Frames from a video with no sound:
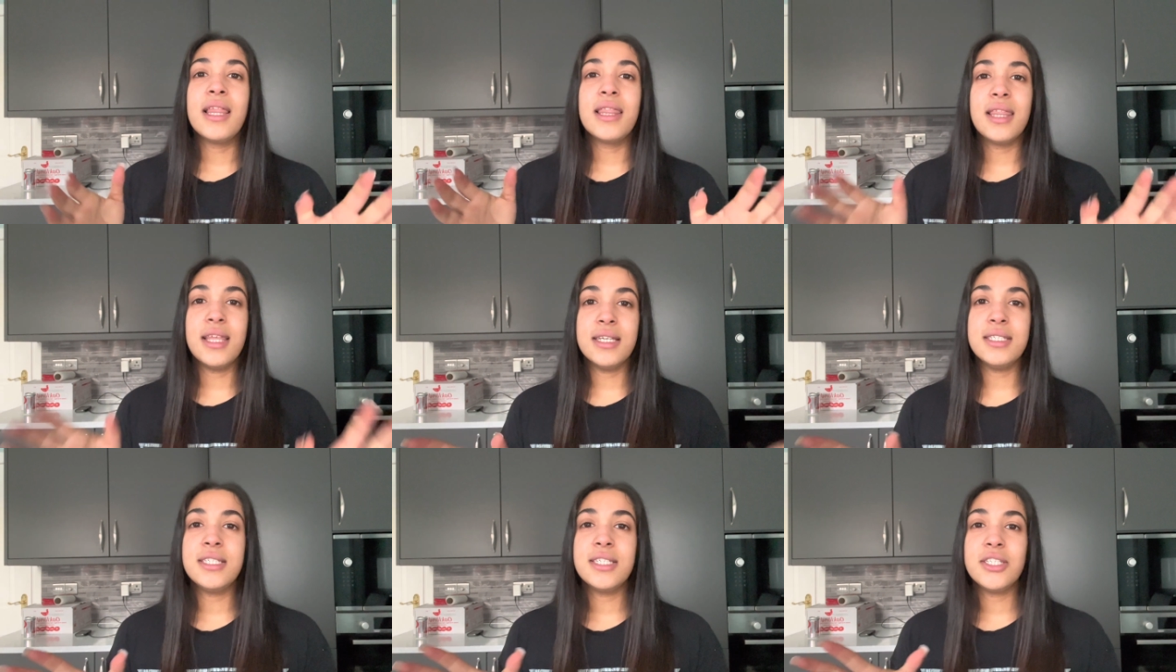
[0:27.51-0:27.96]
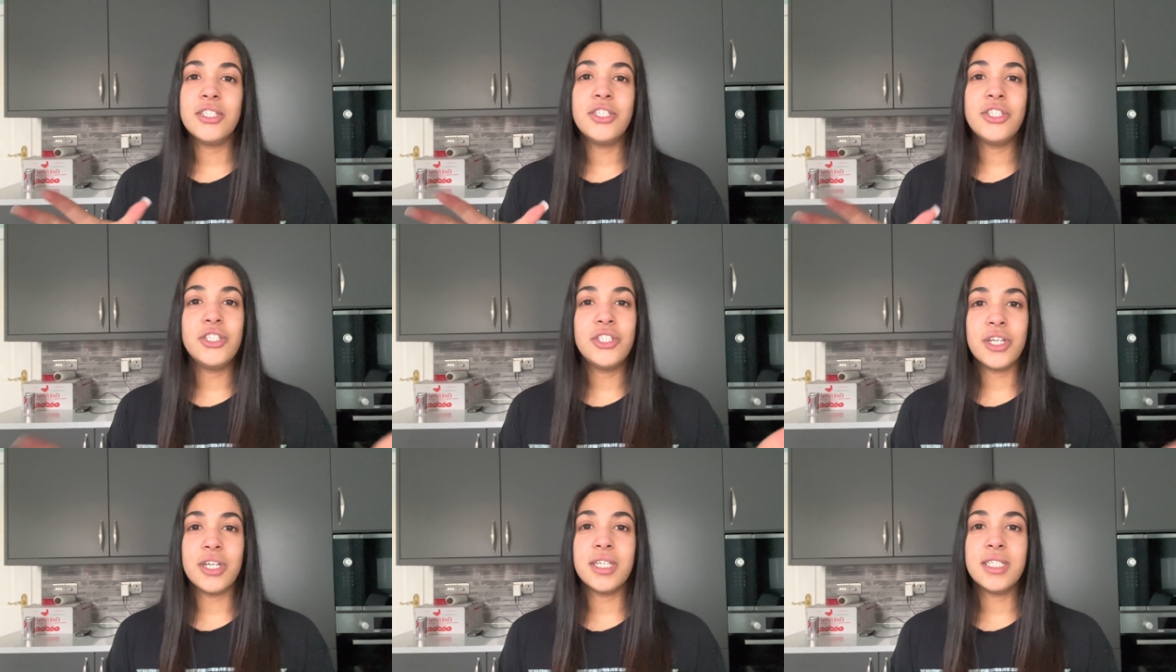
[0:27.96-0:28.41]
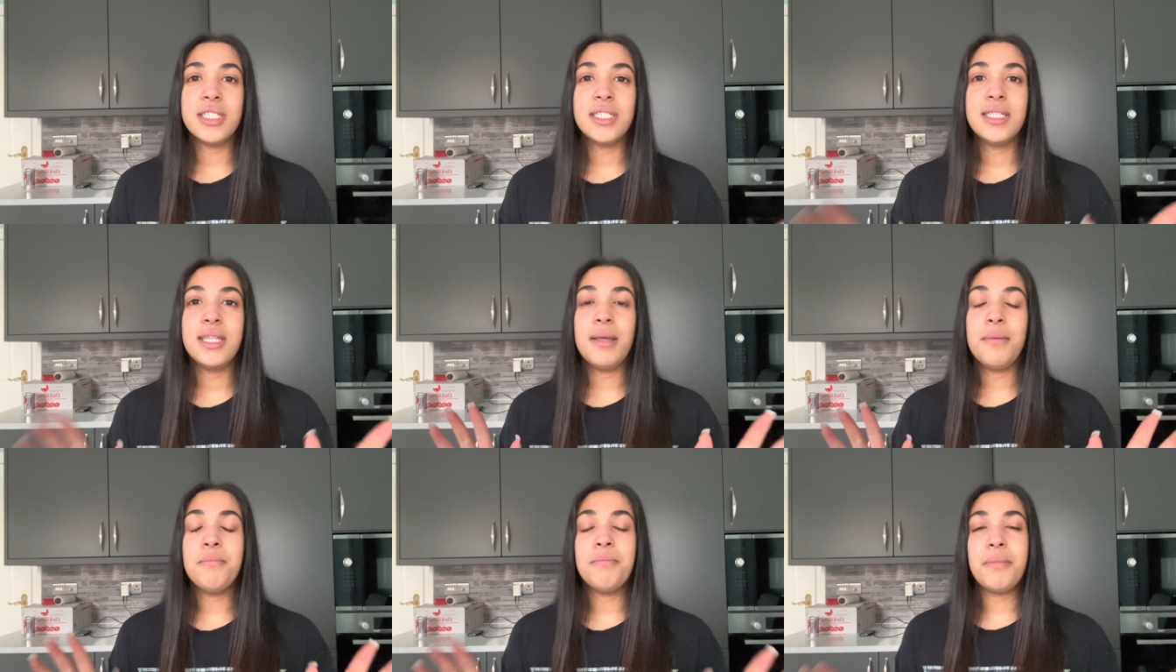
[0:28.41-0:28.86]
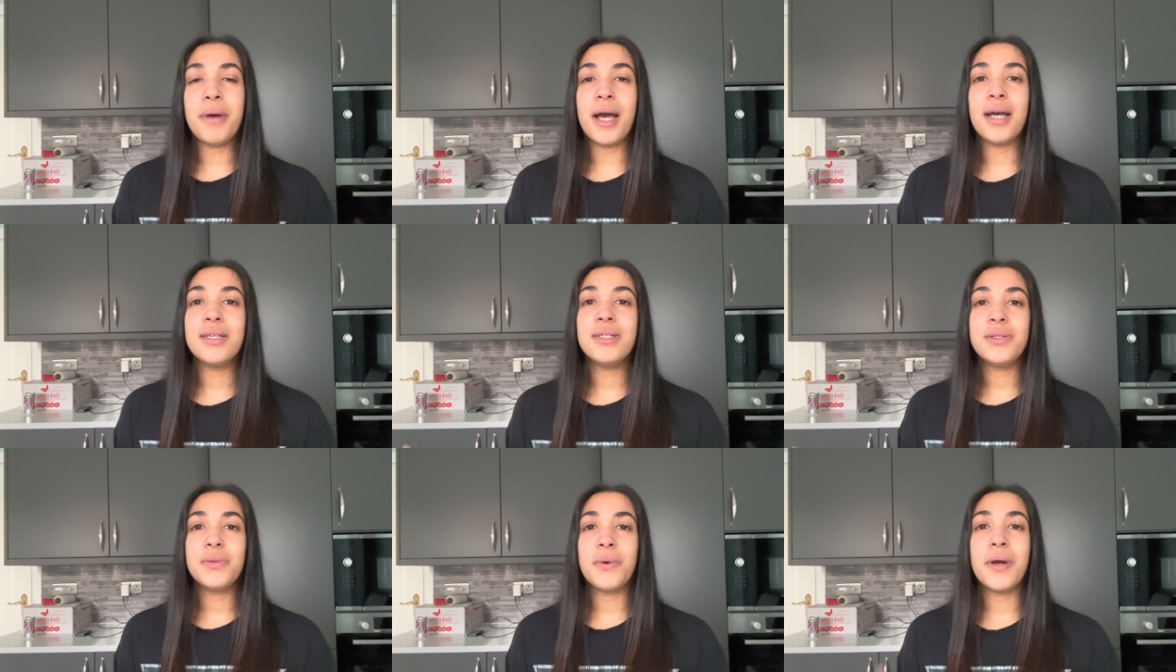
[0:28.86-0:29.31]
This is just the
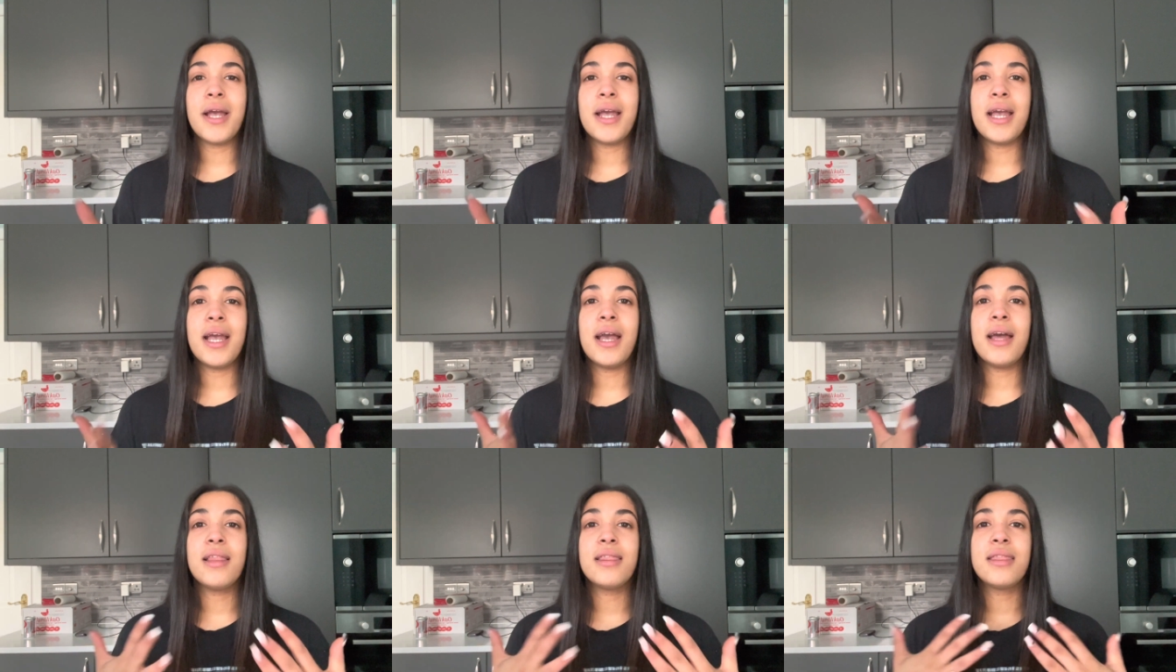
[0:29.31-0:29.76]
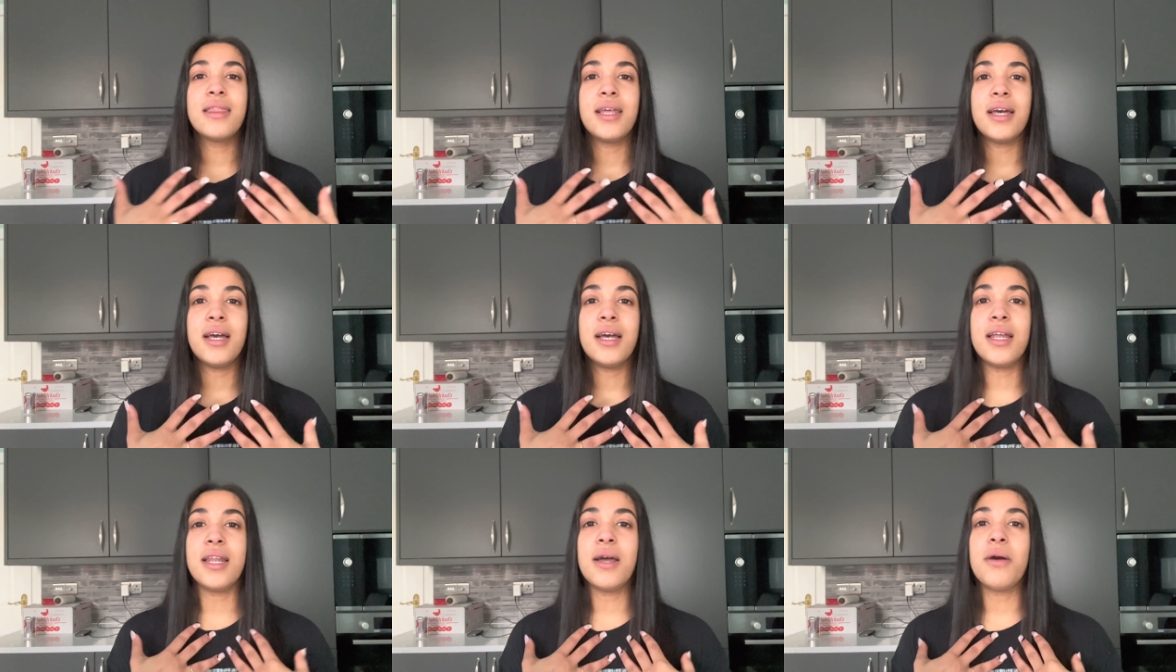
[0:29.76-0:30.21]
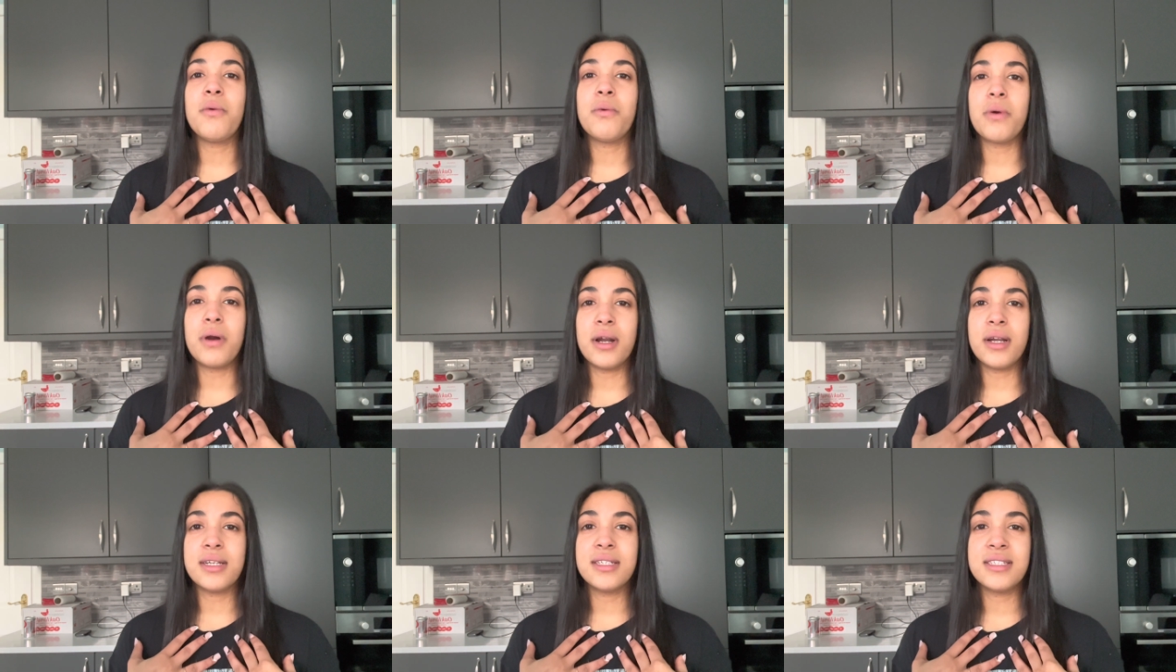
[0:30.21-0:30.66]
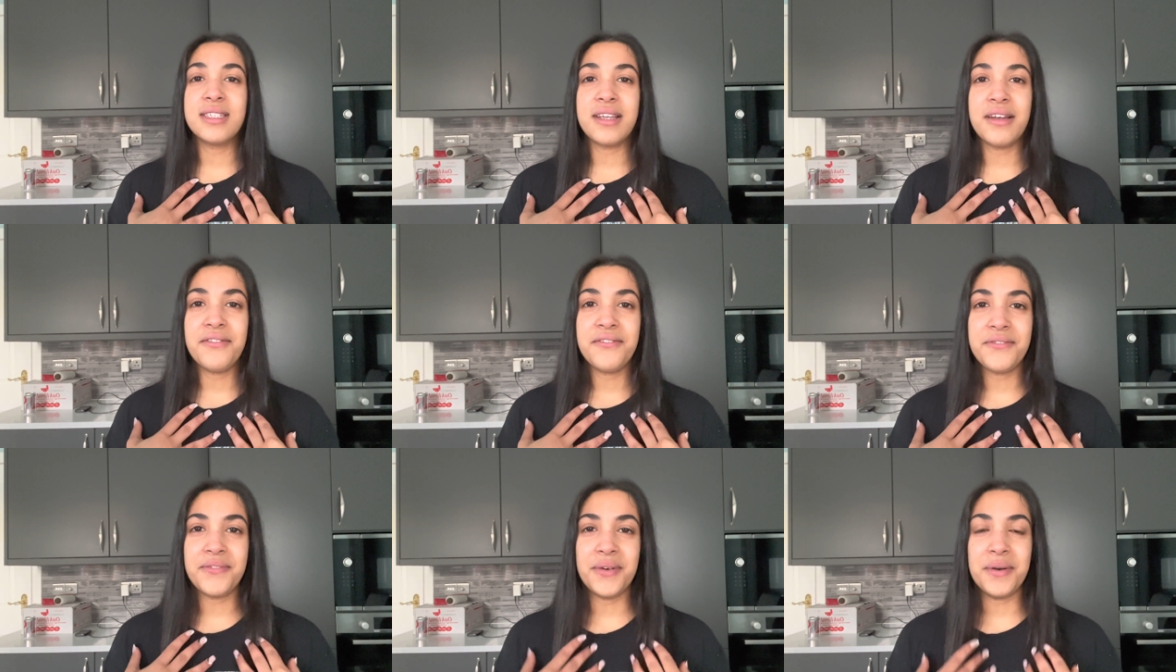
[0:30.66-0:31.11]
best way that works
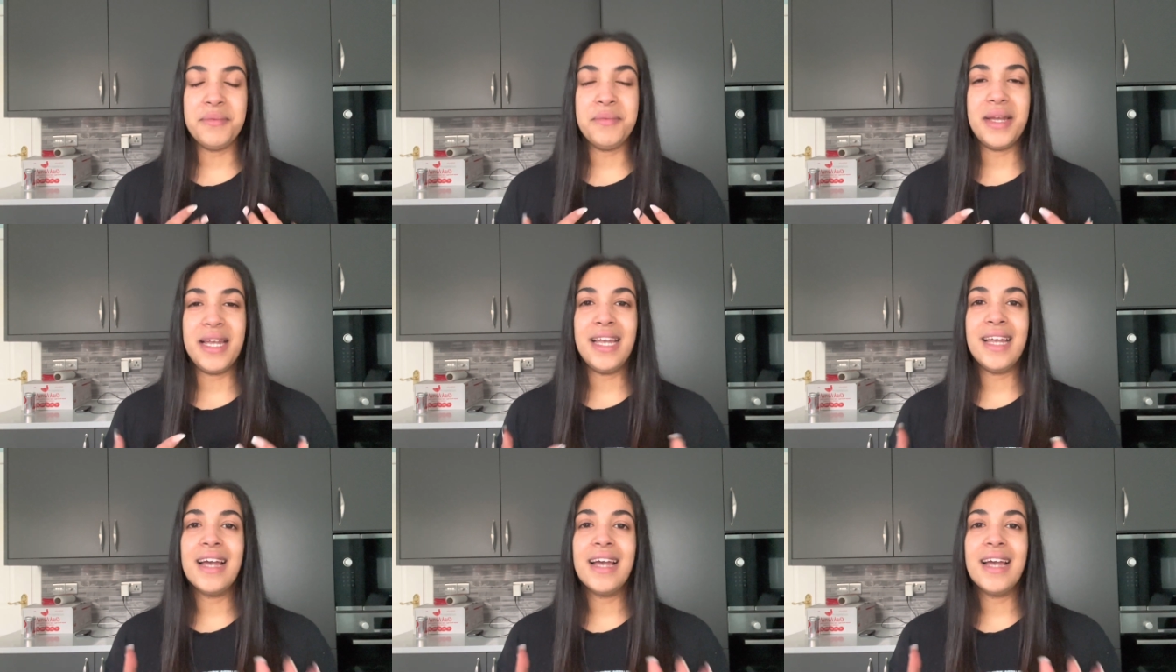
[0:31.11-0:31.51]
for me.